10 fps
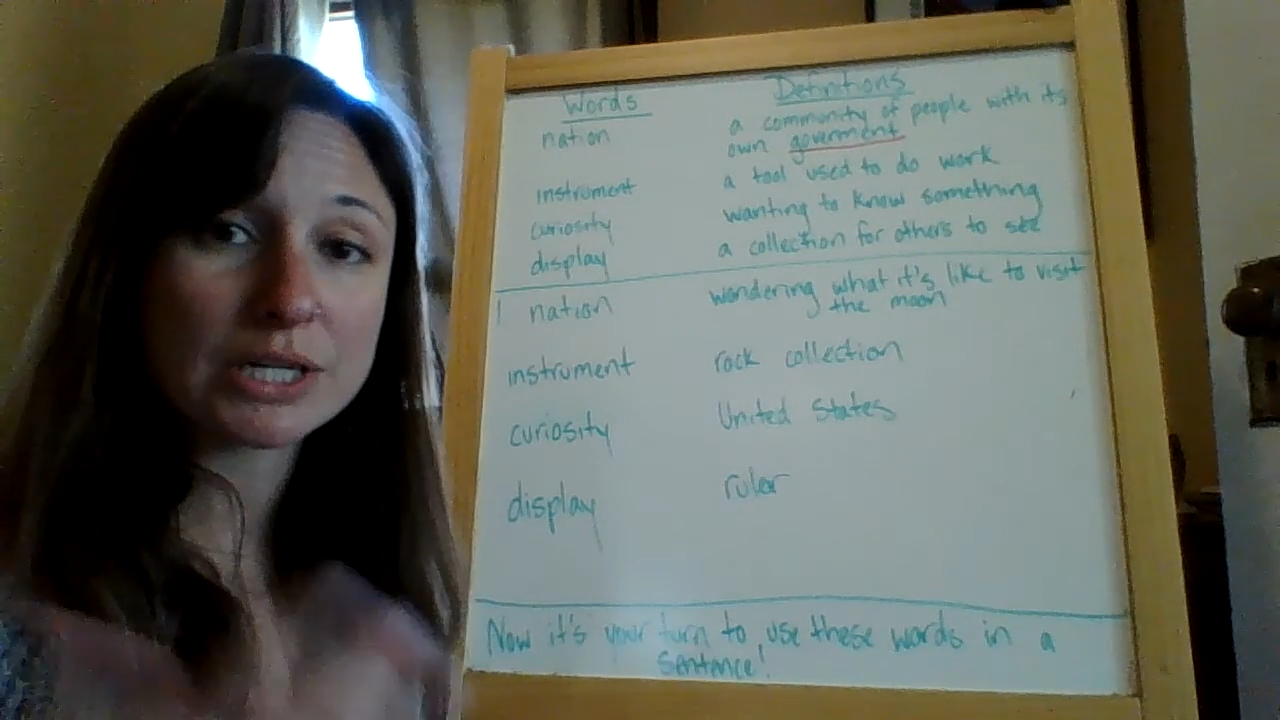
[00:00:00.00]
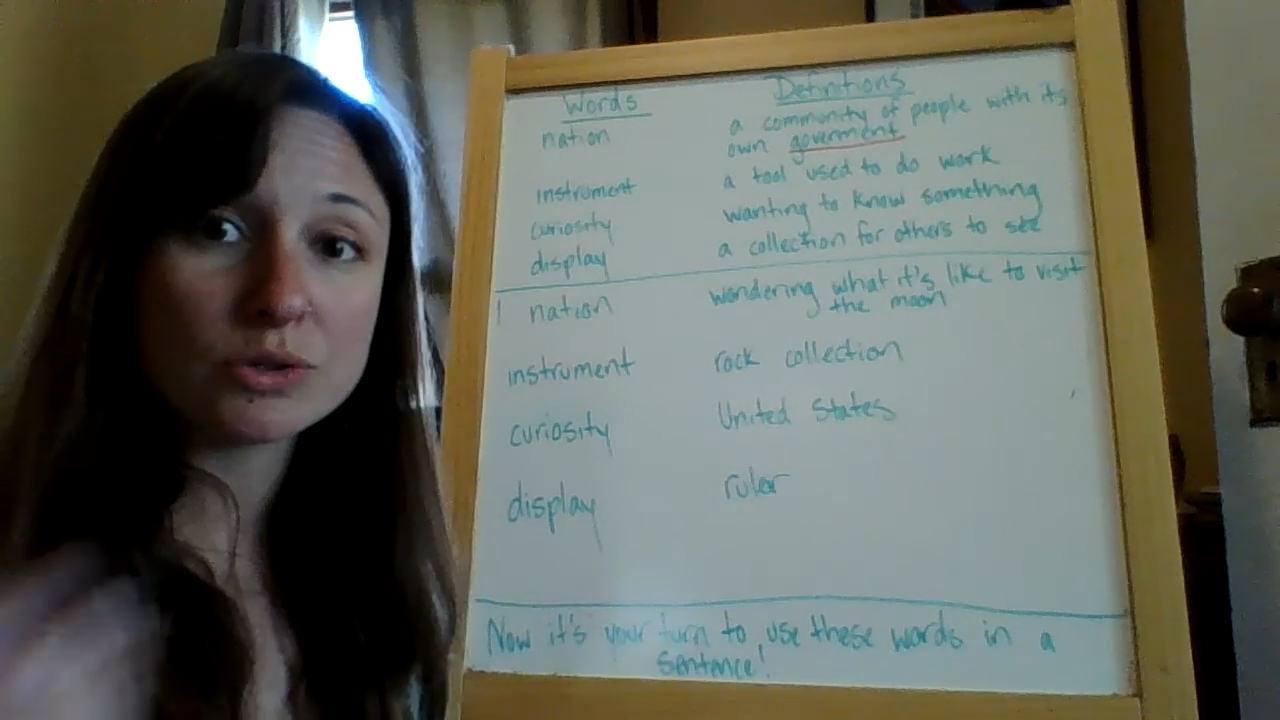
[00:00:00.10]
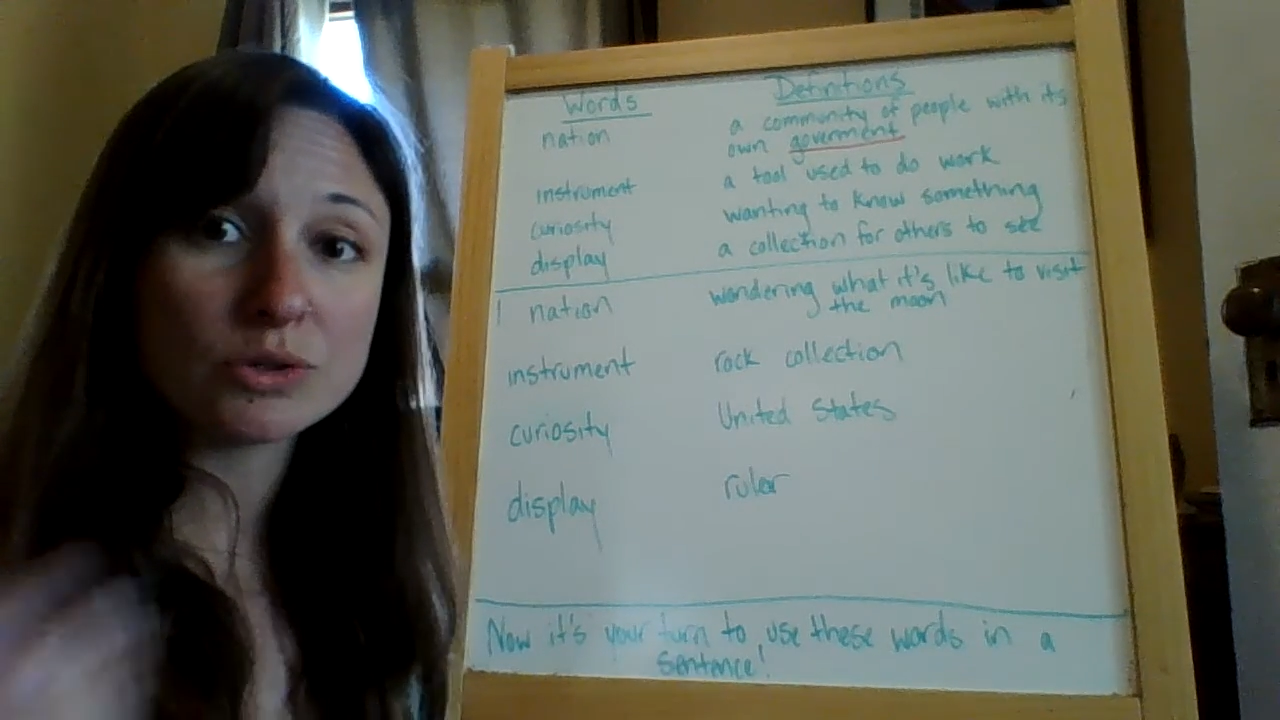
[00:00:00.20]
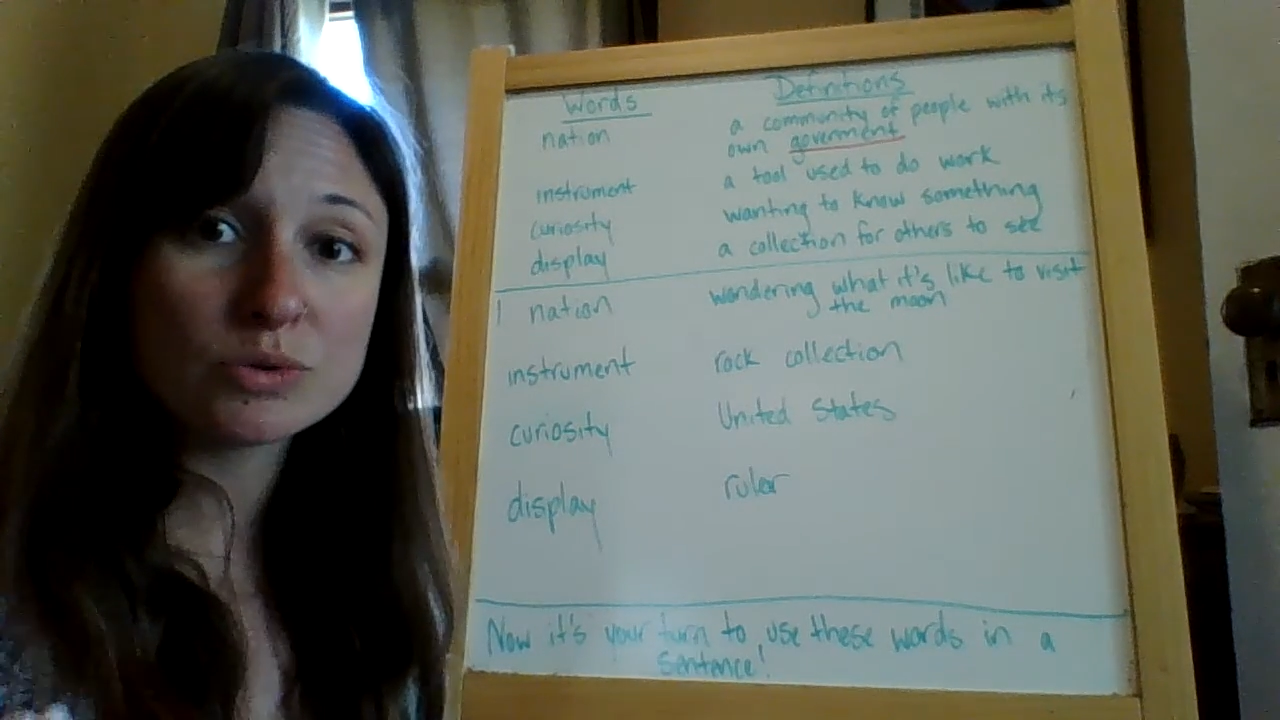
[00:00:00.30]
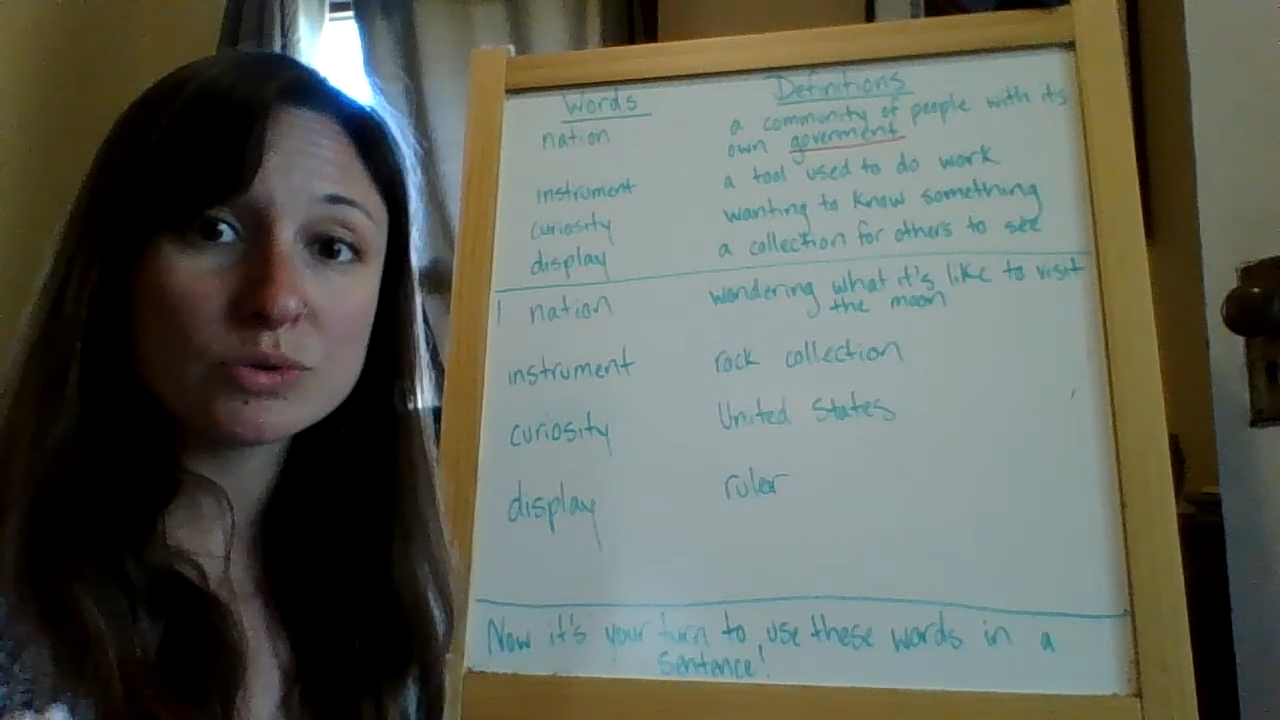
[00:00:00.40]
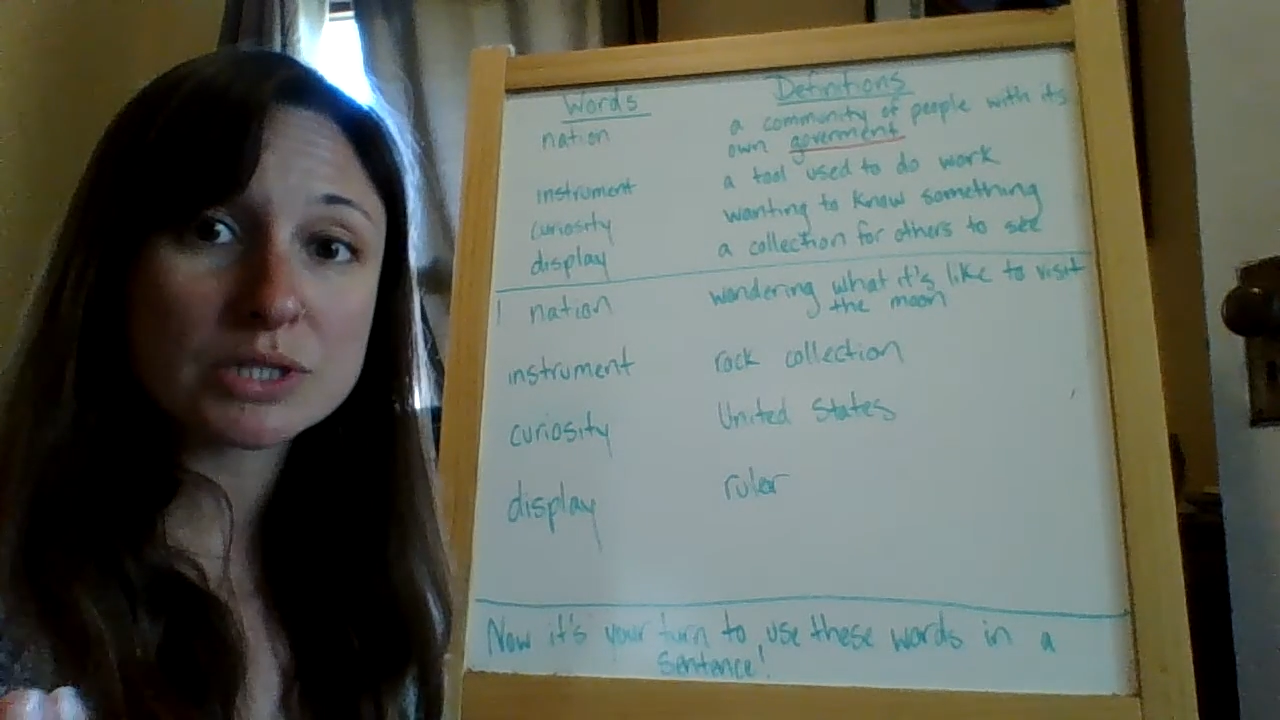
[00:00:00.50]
use